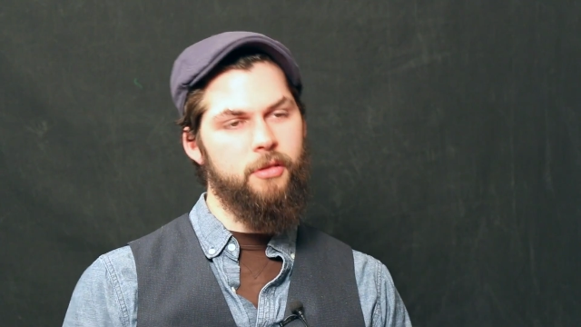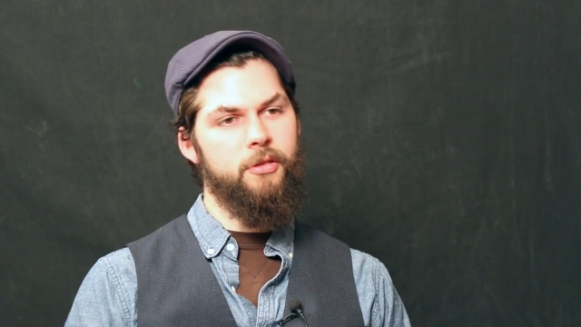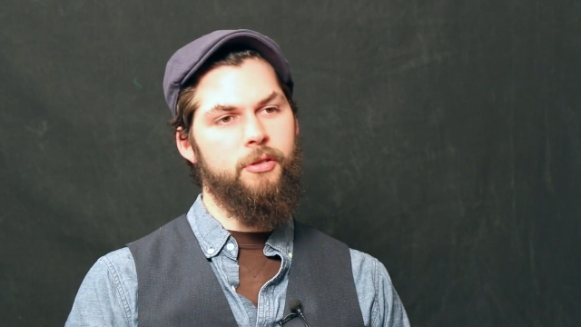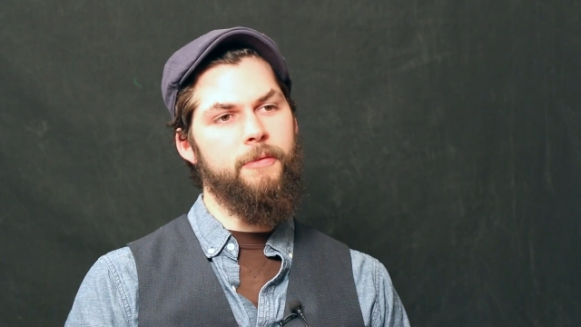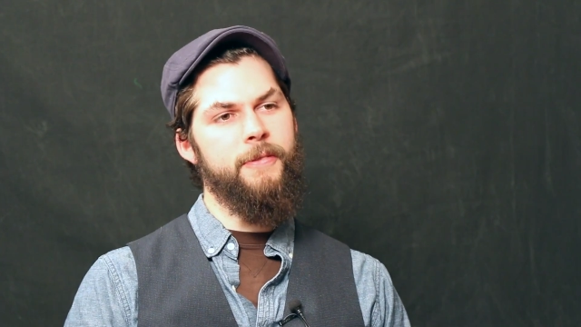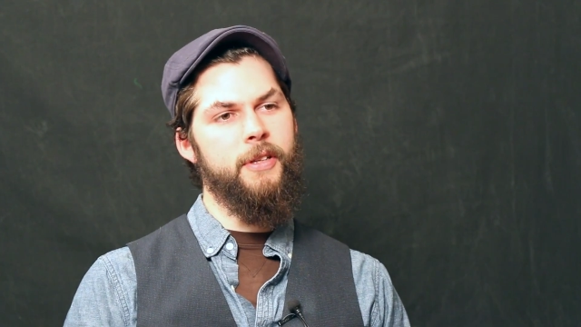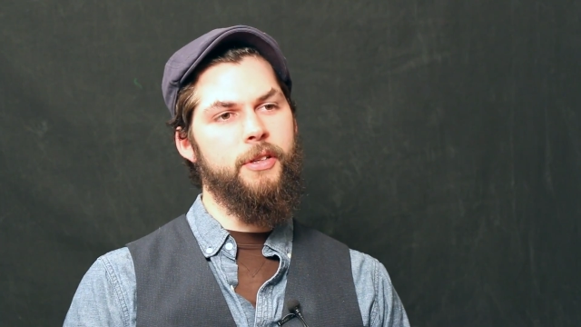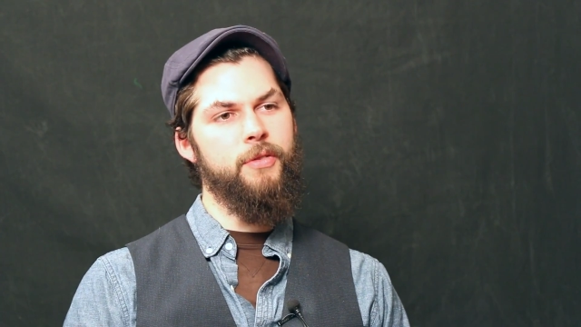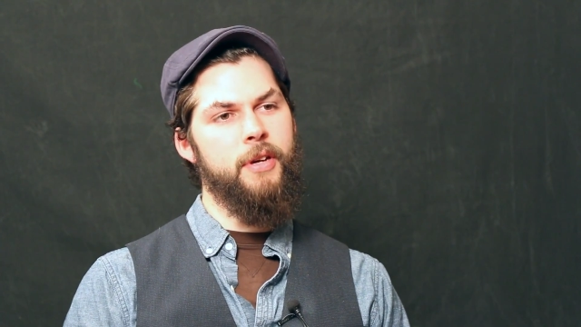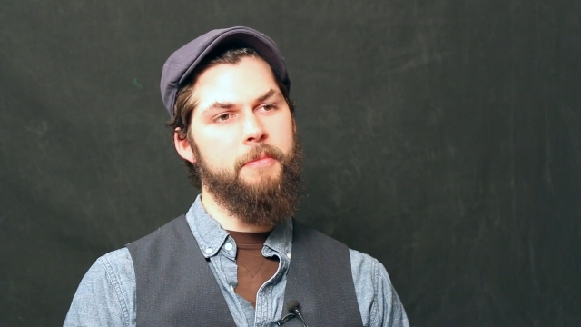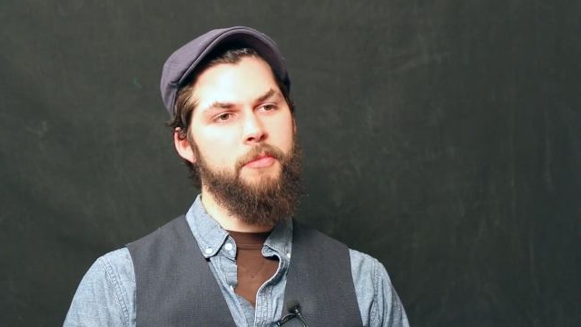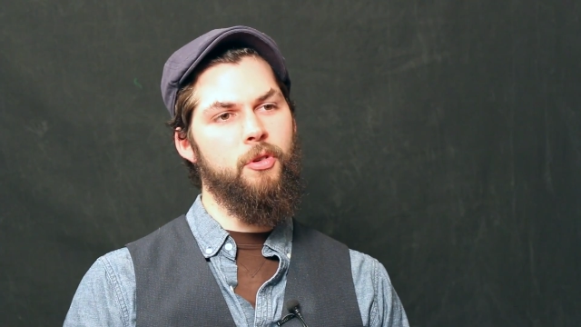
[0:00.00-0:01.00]
Do you feel like you
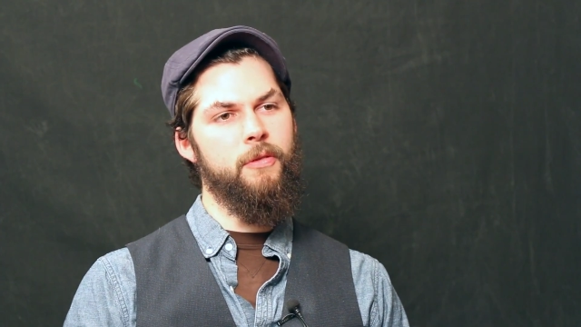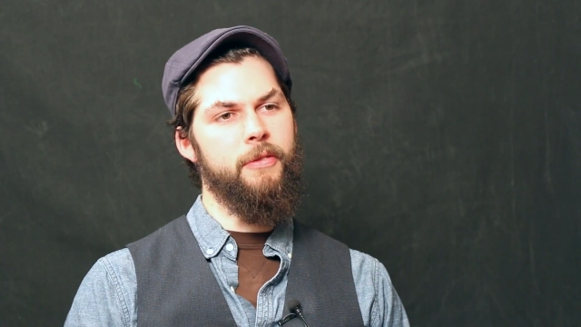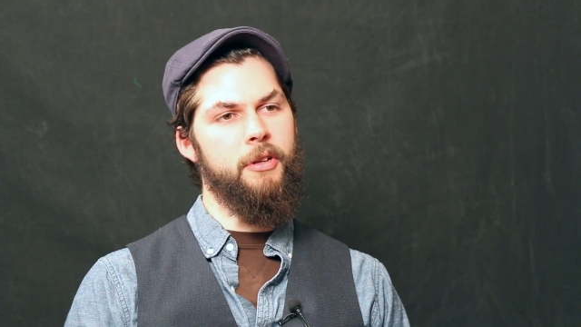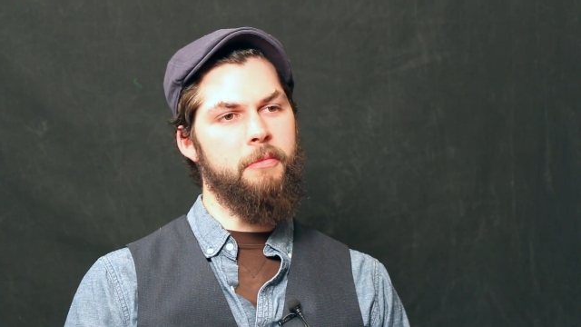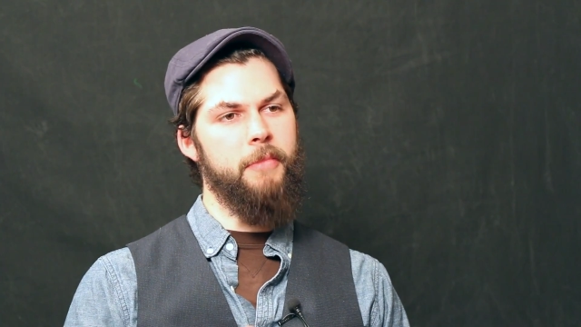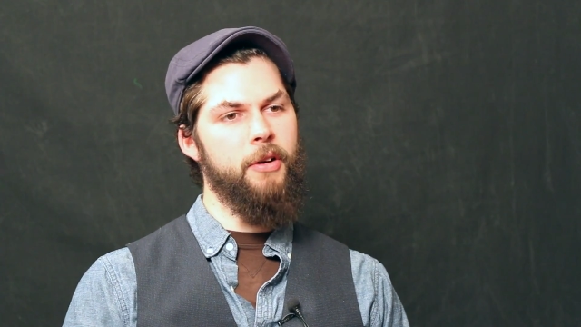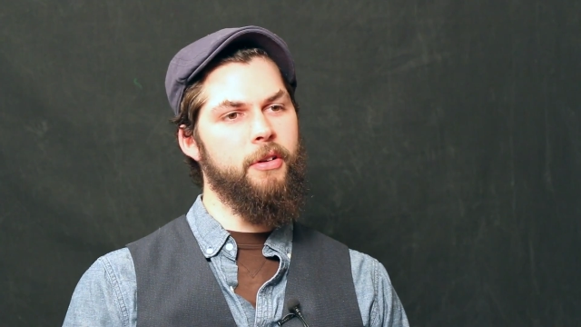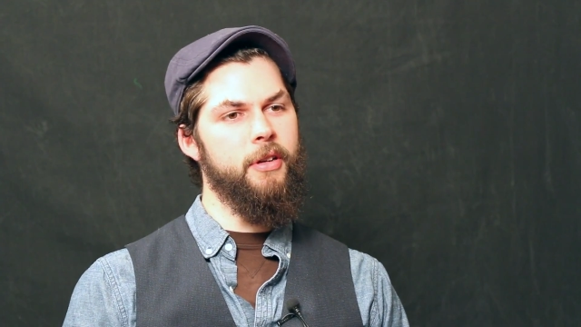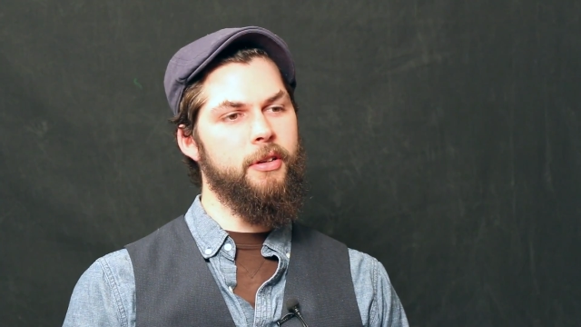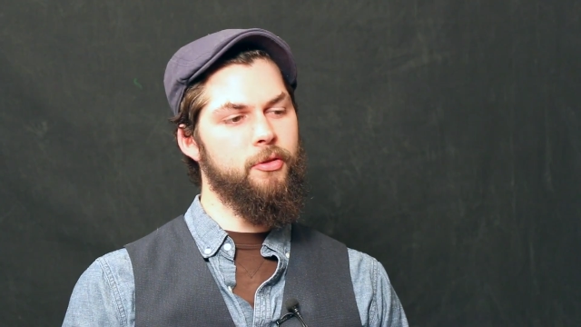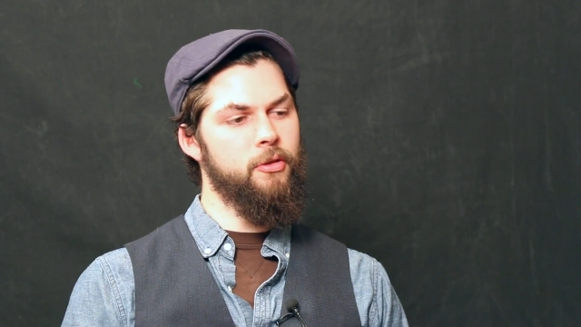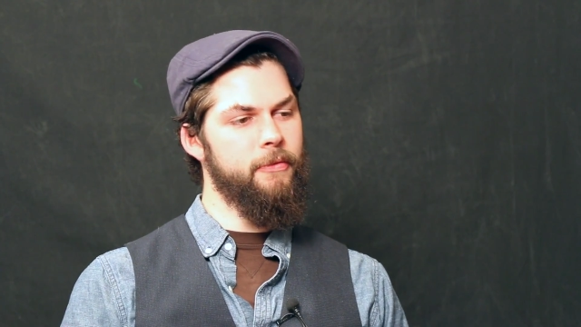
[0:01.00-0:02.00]
had more of an
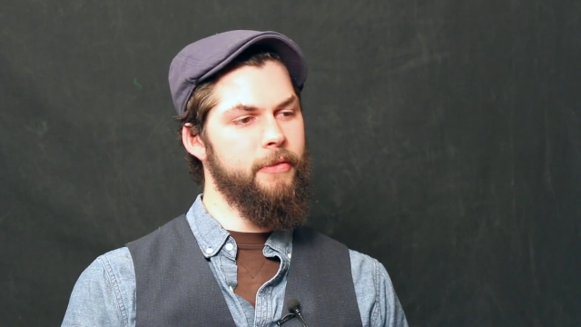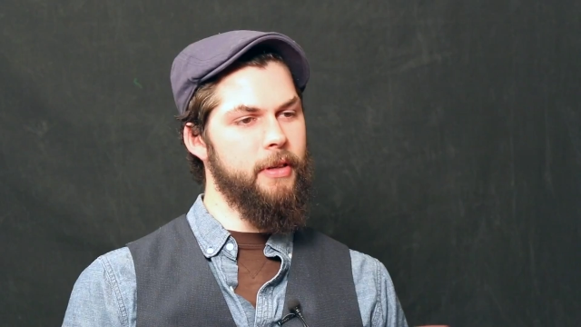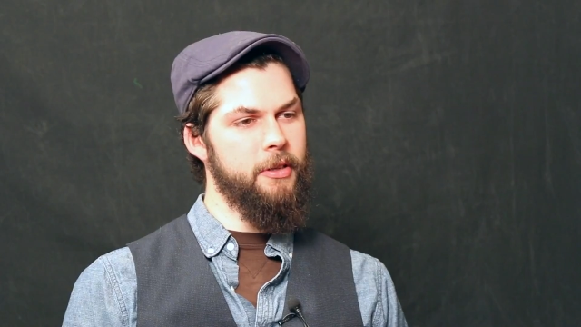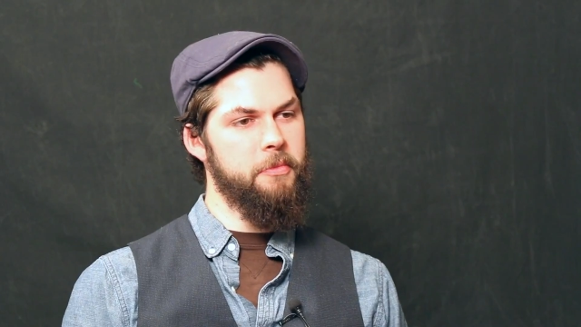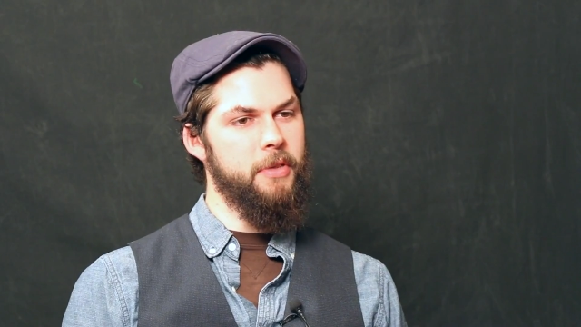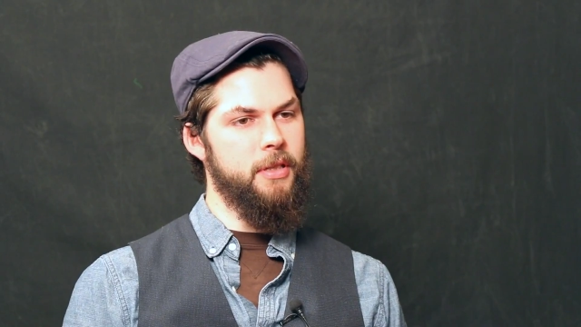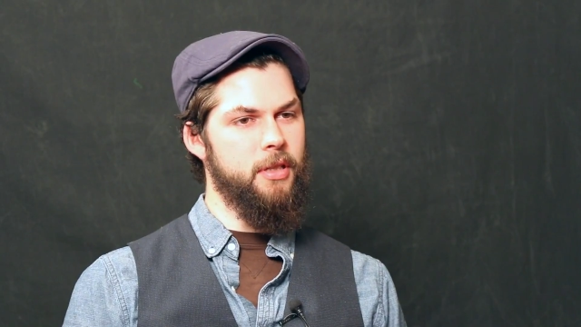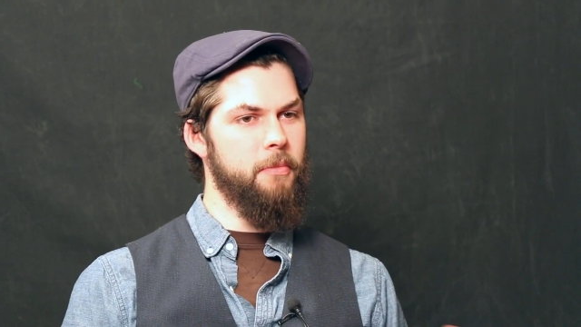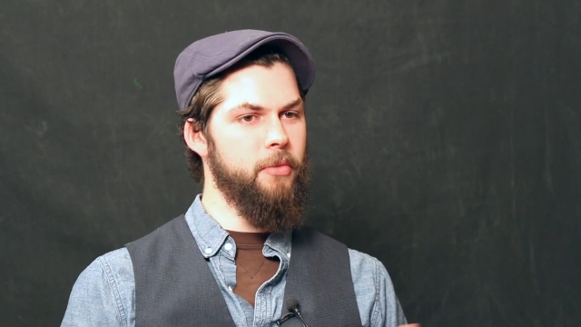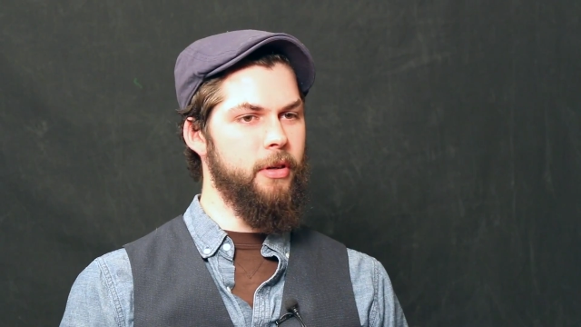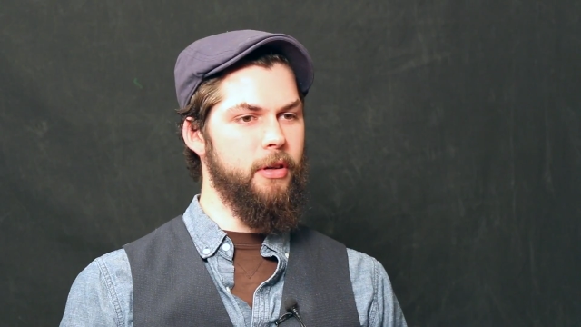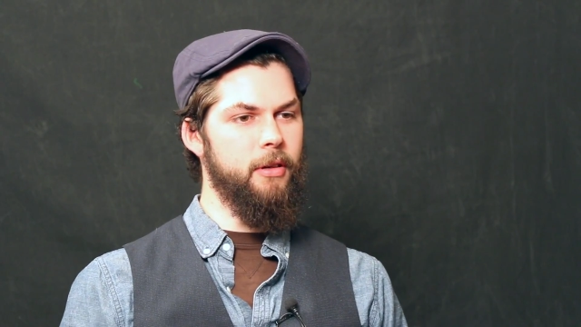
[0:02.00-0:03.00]
American or a Vietnamese
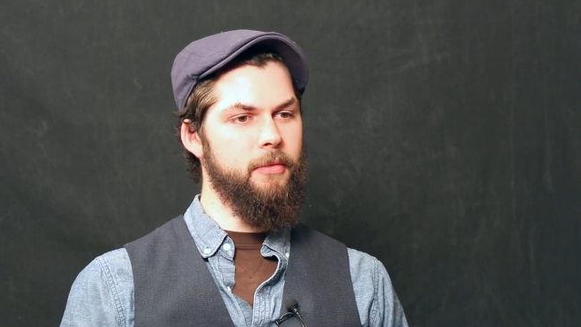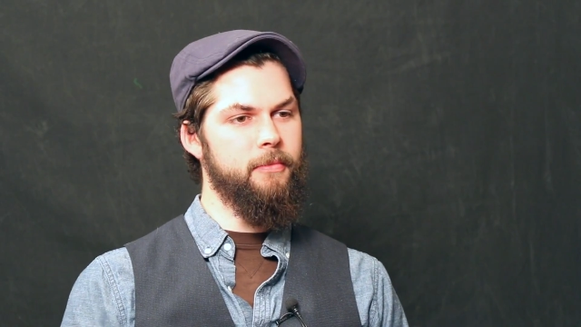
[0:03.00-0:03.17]
upbringing?